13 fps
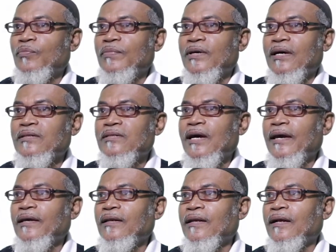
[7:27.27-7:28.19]
be
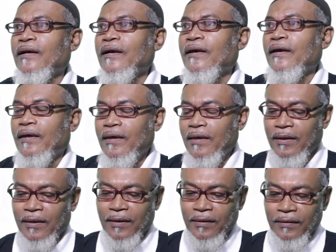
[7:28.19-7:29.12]
assigned
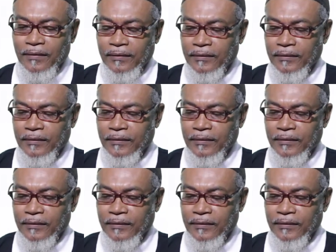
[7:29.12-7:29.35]
a